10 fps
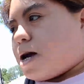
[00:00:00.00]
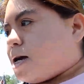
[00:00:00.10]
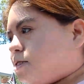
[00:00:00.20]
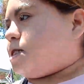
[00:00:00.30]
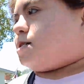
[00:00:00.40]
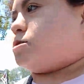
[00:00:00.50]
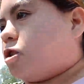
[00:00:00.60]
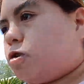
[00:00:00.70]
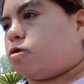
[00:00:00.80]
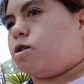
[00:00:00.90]
And
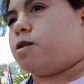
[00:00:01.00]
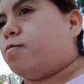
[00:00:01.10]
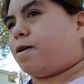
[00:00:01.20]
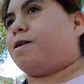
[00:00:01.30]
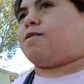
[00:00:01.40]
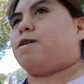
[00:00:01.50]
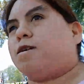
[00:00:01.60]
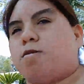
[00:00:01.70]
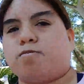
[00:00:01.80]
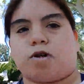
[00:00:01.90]
so my
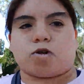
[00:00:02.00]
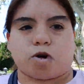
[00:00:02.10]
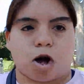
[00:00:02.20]
homegirl